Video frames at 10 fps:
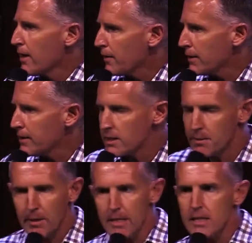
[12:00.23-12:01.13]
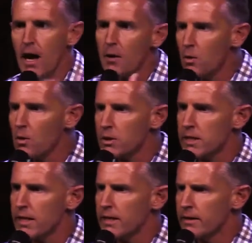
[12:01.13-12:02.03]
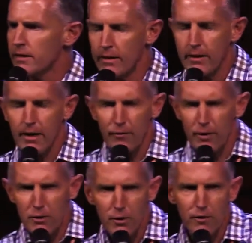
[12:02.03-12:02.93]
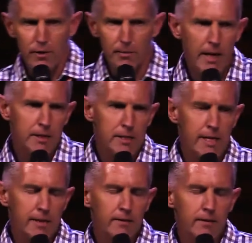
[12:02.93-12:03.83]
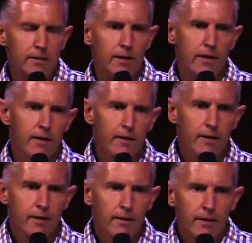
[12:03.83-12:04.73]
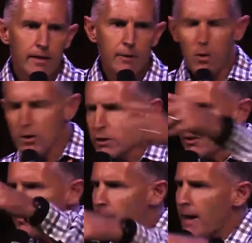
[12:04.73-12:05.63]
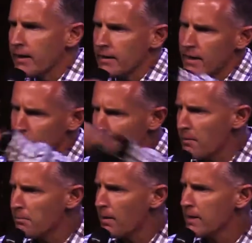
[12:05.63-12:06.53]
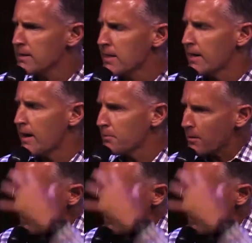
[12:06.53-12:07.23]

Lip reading: their testimony. This guy walks in and everyone's sort of a little bit unsettled, and he walks to the back and he unplugs the laptop.